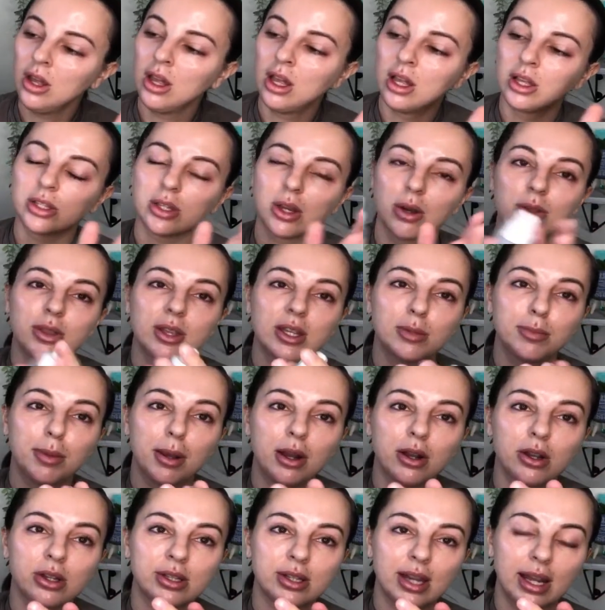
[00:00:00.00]
So this
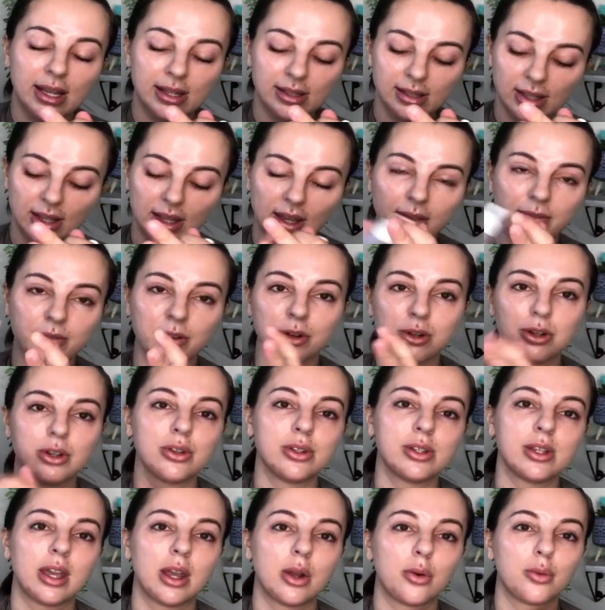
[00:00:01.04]
pairs nicely if you're
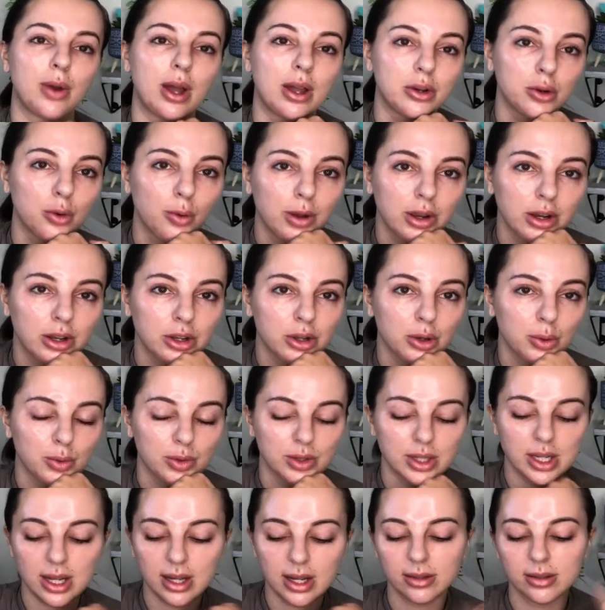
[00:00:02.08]
using a retinoid in your
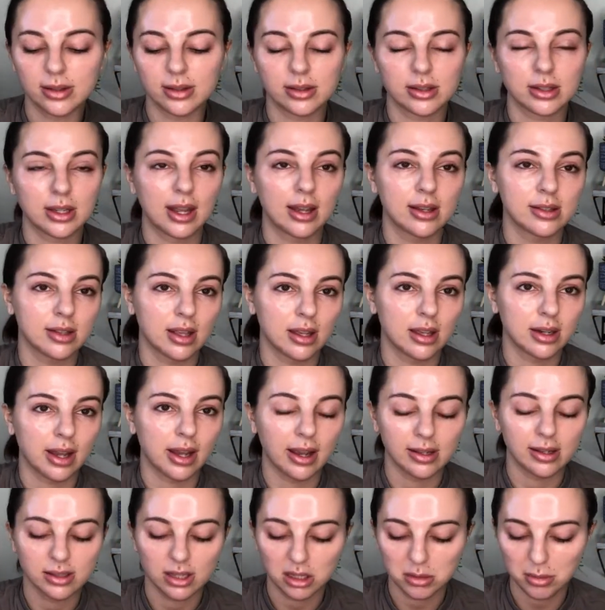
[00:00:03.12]
routine since it has that
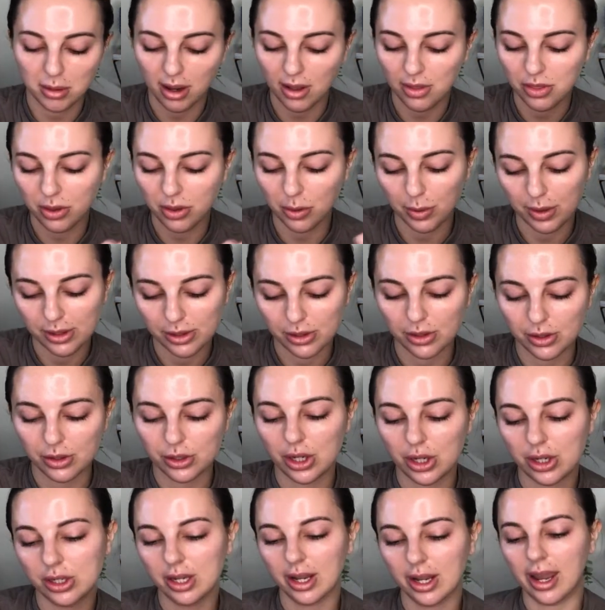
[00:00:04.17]
niacinamide. The research
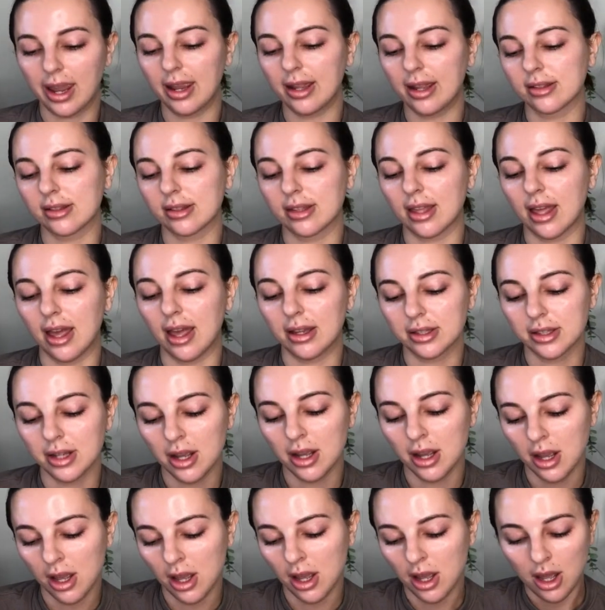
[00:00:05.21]
indicates that
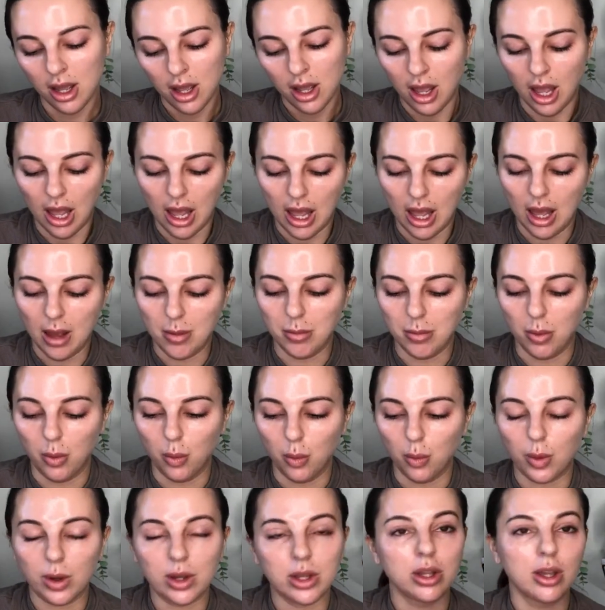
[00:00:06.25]
um,
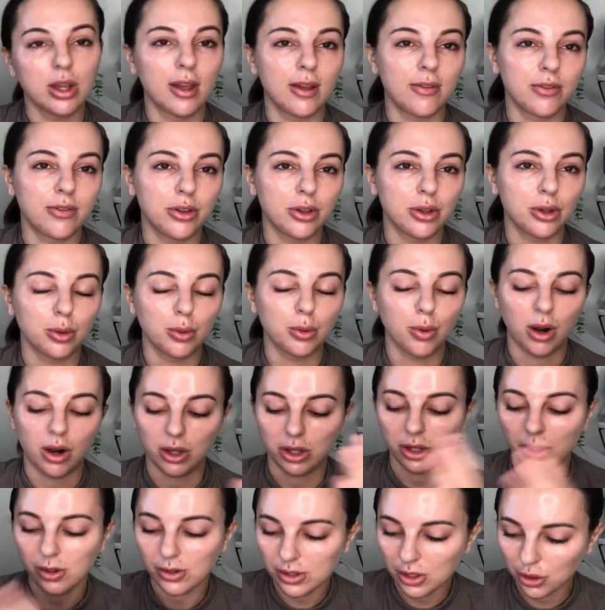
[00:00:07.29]
when if you are
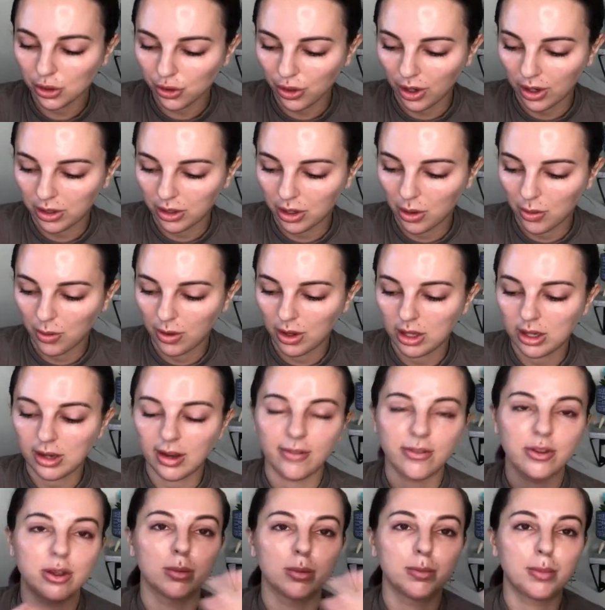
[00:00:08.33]
using tretinoin, if
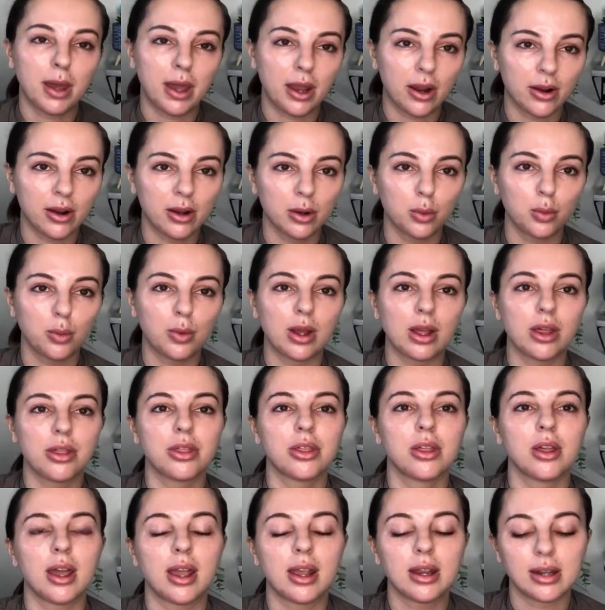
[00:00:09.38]
you pair it with
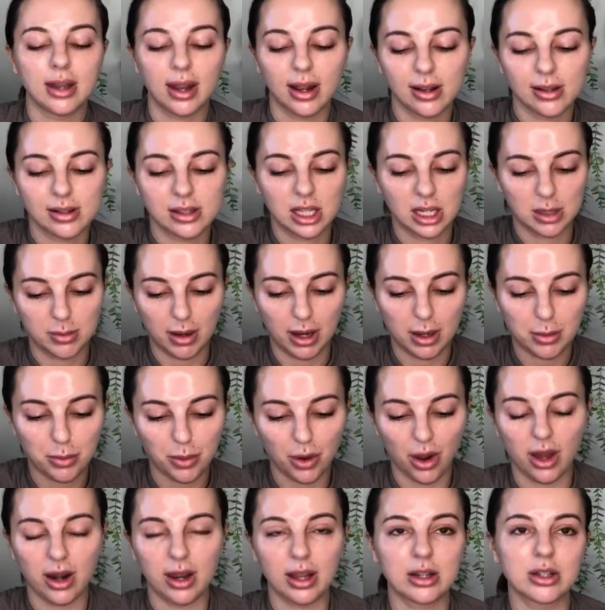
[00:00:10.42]
a niacinamide
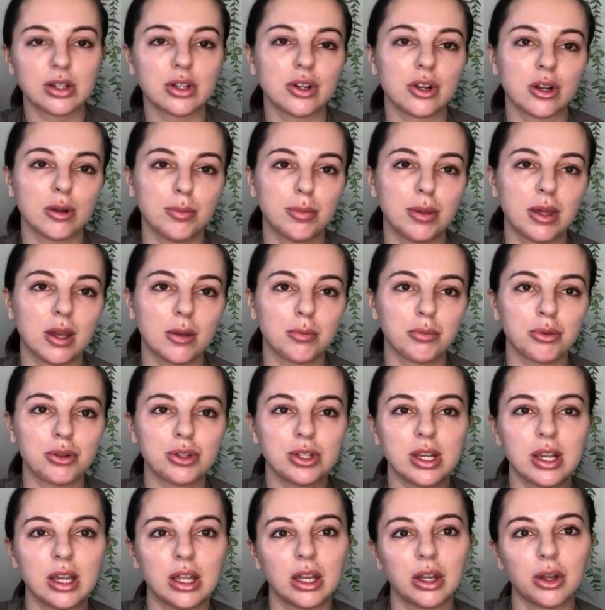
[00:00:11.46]
product in your PM
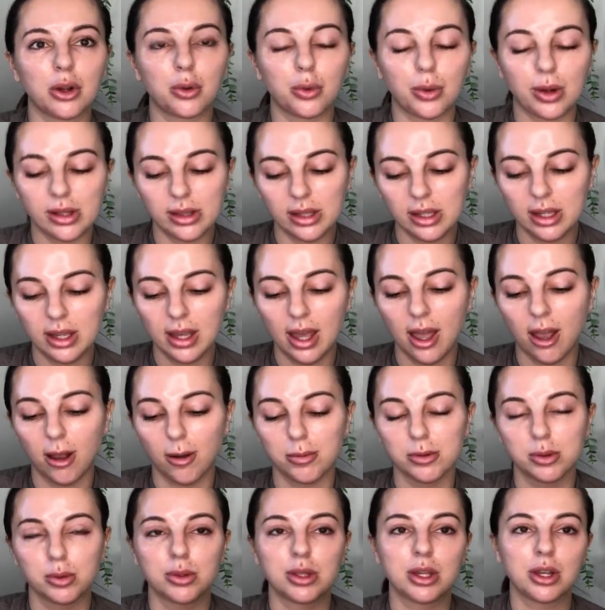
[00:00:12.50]
routine, it greatly
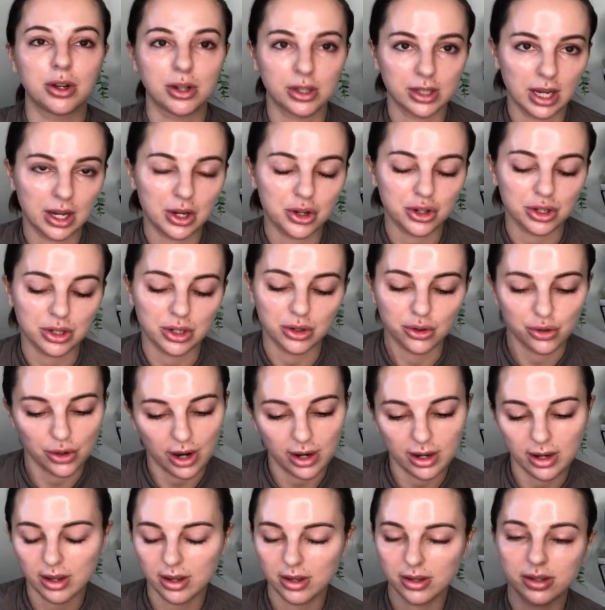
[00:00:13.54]
helps with irritation and
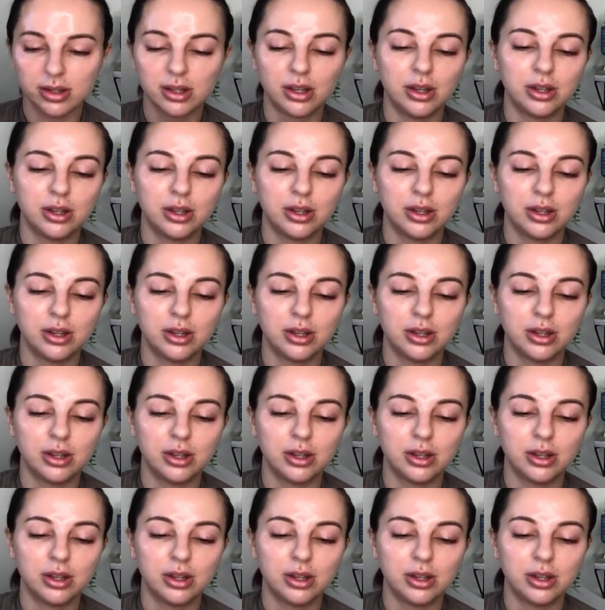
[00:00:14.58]
dryness.